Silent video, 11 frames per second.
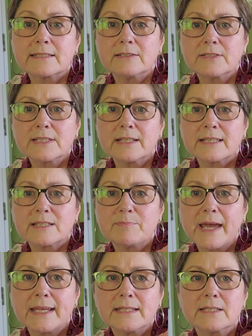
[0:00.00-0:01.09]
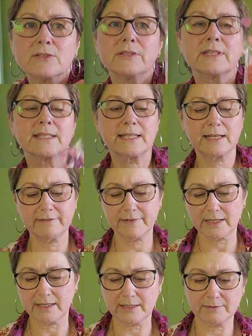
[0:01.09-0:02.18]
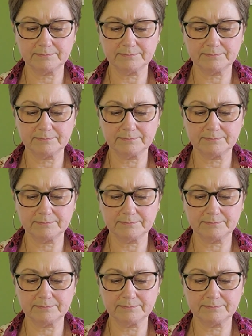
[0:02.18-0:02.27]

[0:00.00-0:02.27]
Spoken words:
It looks like it's painted on the cellophane.